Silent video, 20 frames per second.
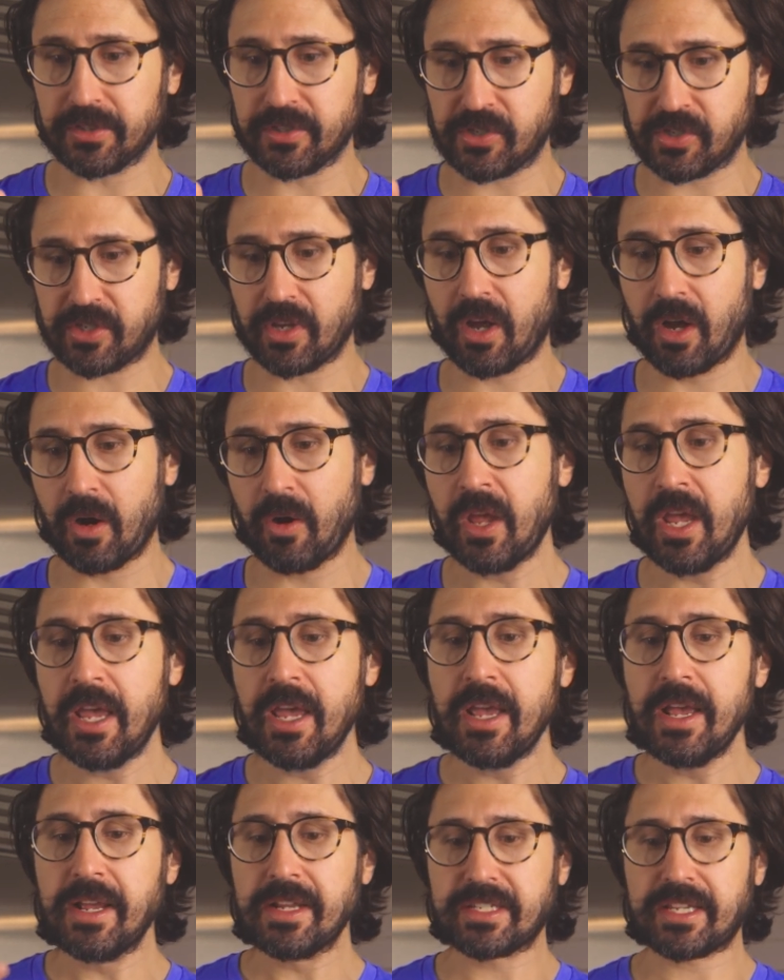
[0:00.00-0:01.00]
And so
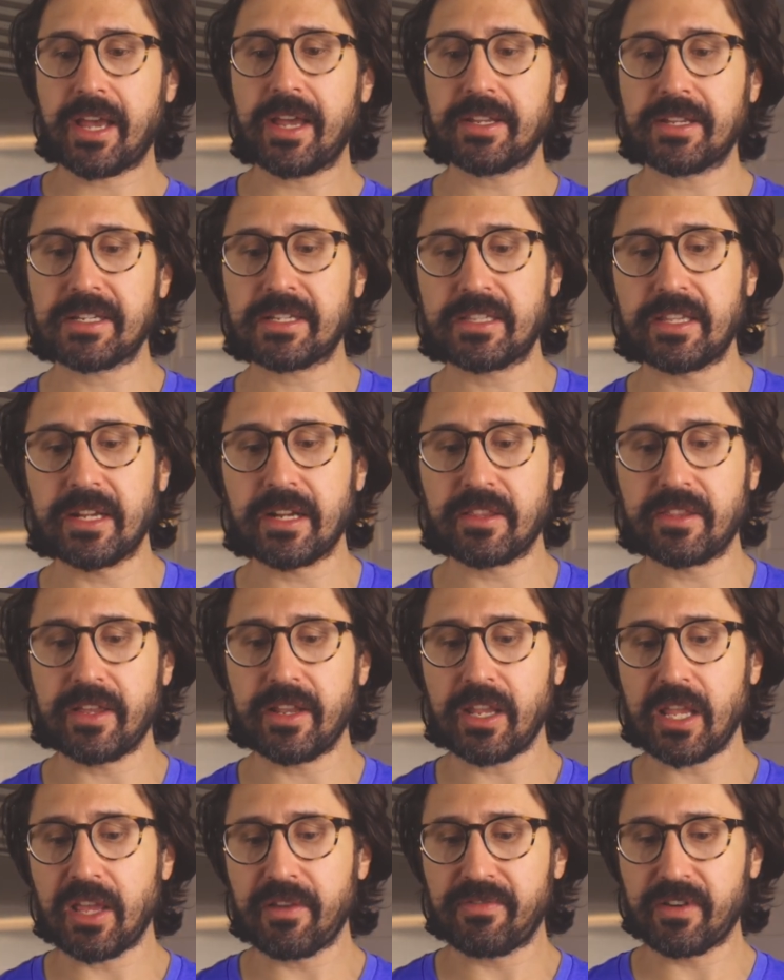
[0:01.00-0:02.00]
scientists think
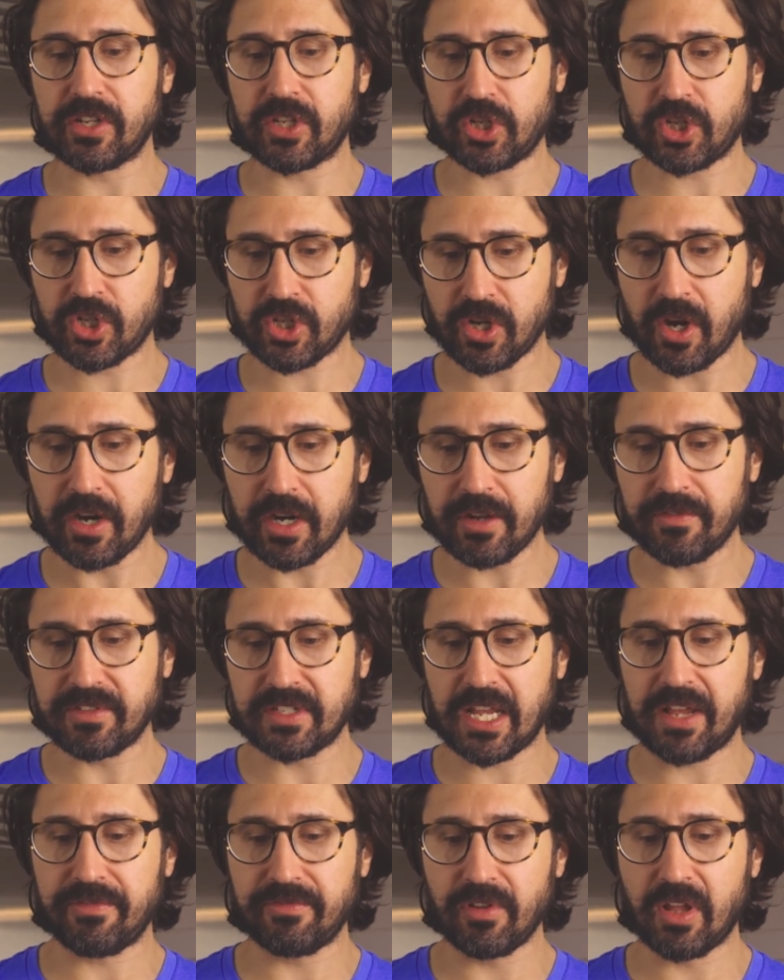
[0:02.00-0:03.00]
that if a chunk of
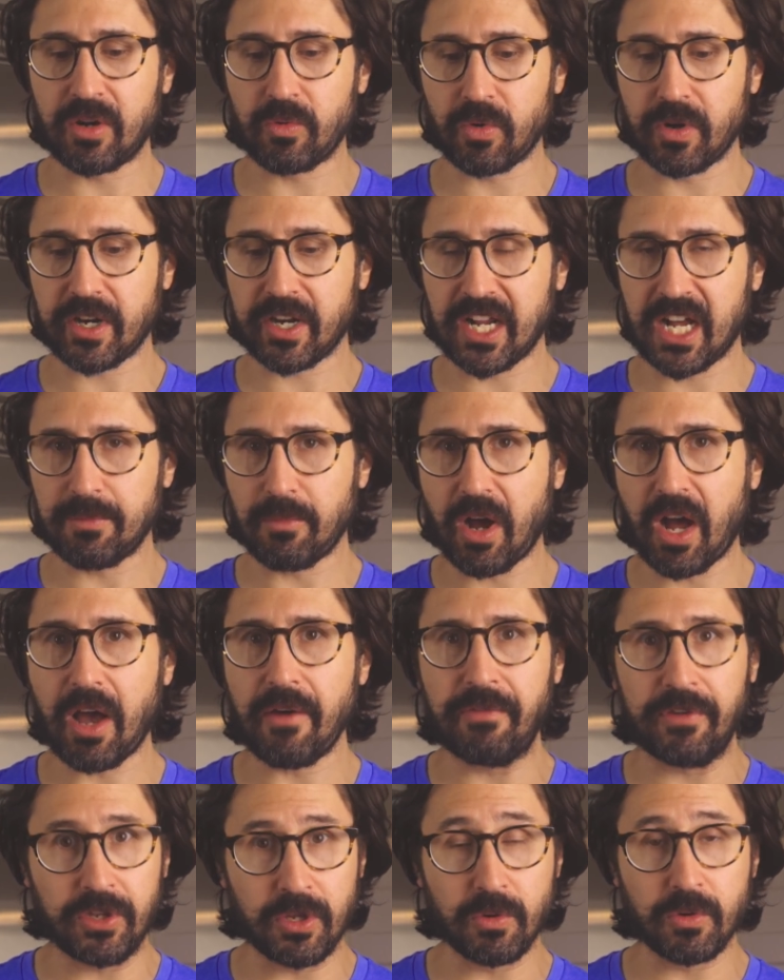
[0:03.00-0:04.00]
Teflon were to come
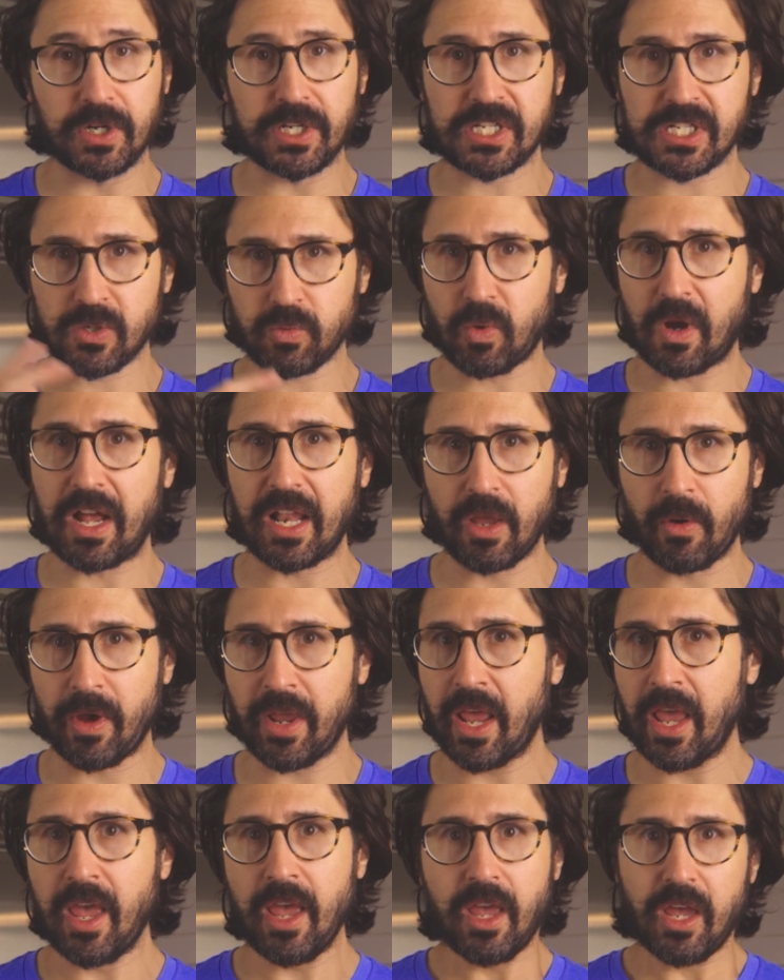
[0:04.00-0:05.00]
off and you were to swallow
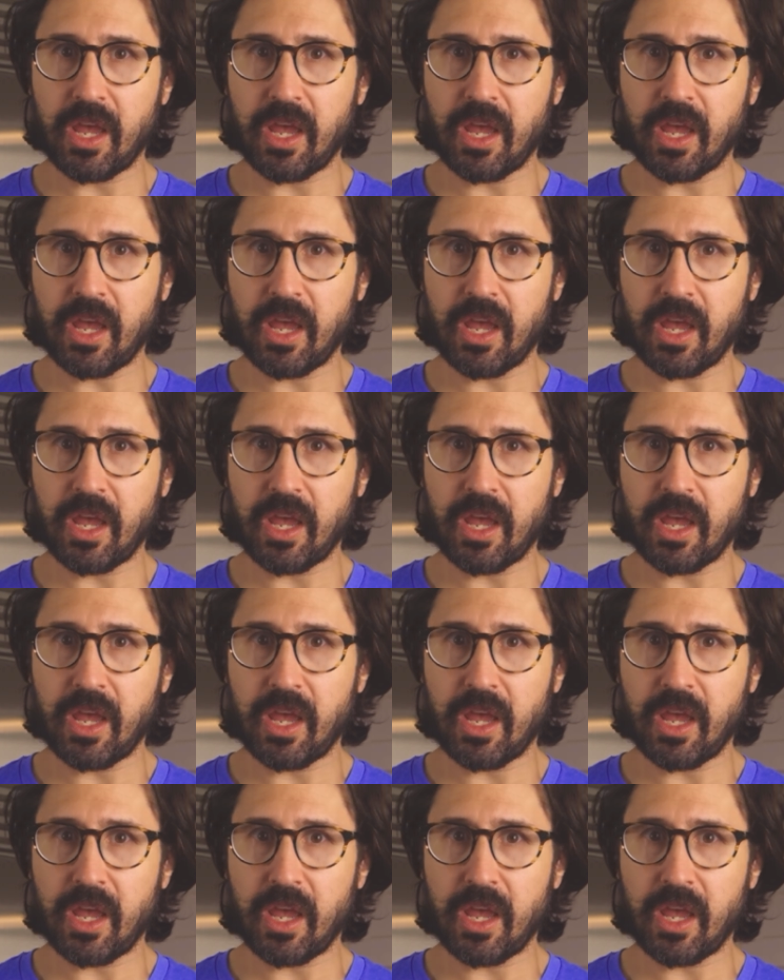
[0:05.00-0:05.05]
it,